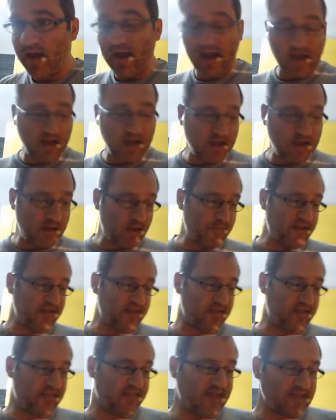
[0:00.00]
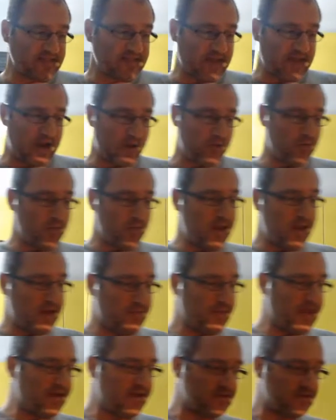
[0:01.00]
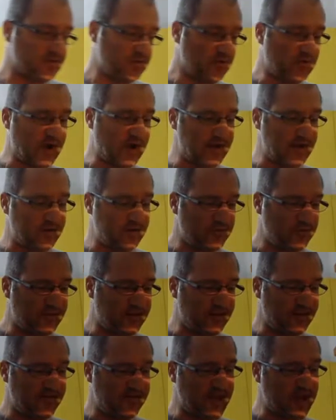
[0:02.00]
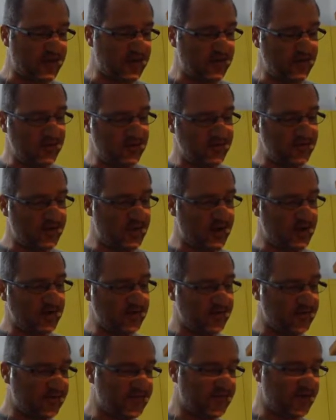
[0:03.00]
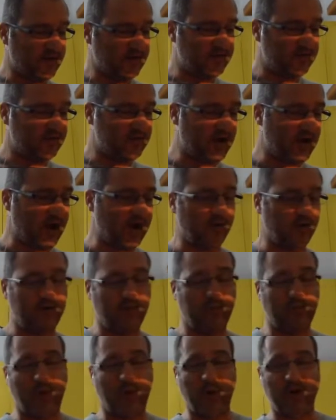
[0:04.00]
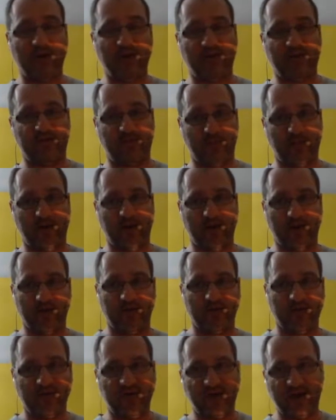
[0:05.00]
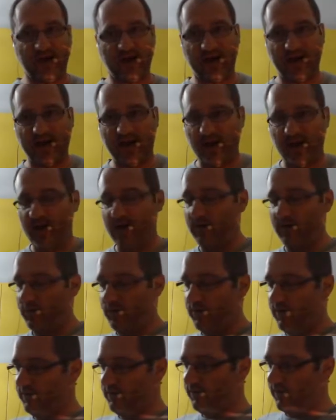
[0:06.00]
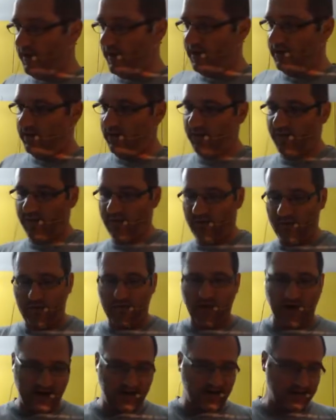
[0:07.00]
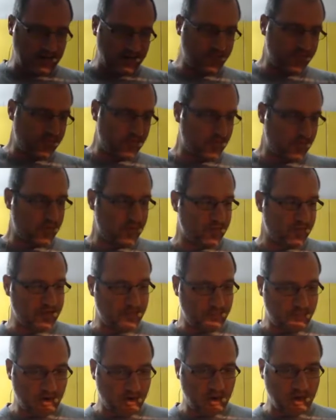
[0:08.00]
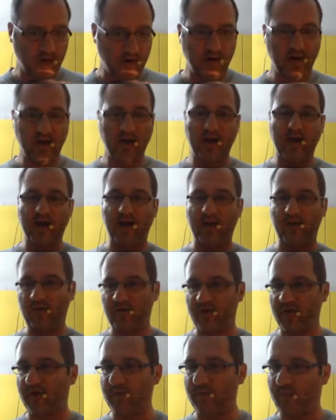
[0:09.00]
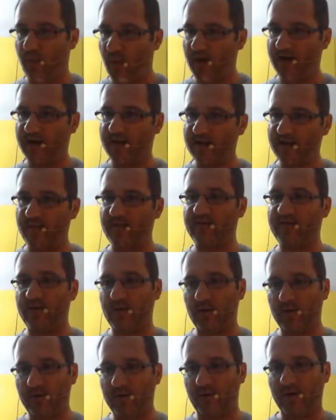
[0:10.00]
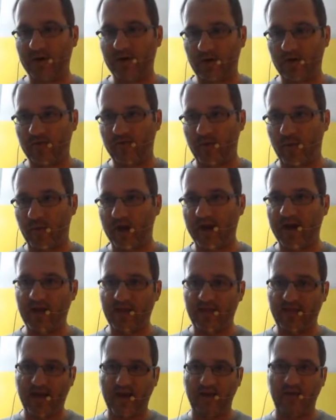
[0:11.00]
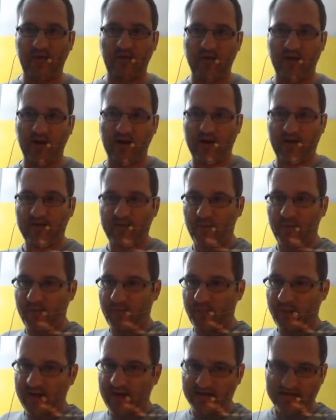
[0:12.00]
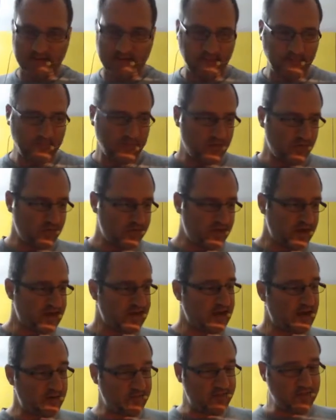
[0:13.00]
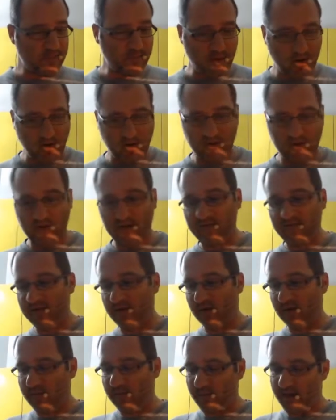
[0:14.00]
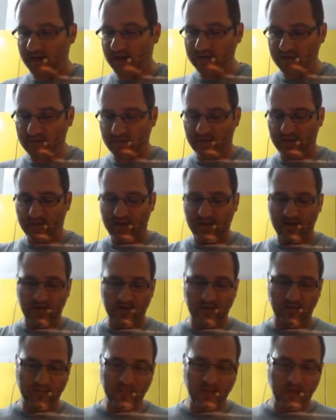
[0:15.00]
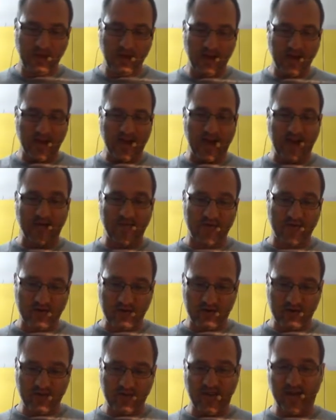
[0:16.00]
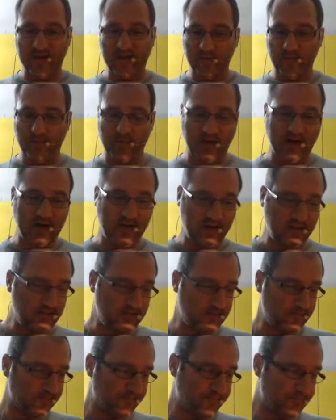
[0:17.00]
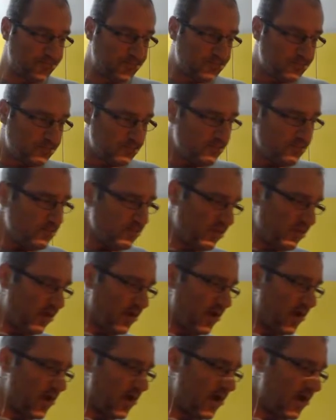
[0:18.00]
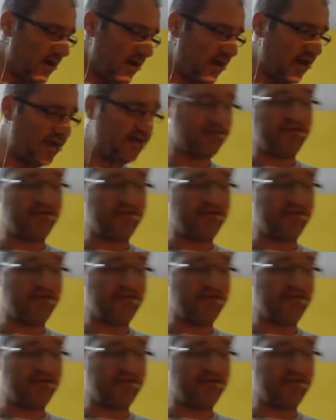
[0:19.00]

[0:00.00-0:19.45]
I mean that's how you make paste. You grind those things out and you leave them out in the sun to dry, or you boil the tomato. If you take like ripe tomatoes, you grind them, you put them in a pot, and you start boiling them until the water goes away. Then you are left with paste. You take it out of the pot, you leave it on the bench with a little cover that can breathe, like a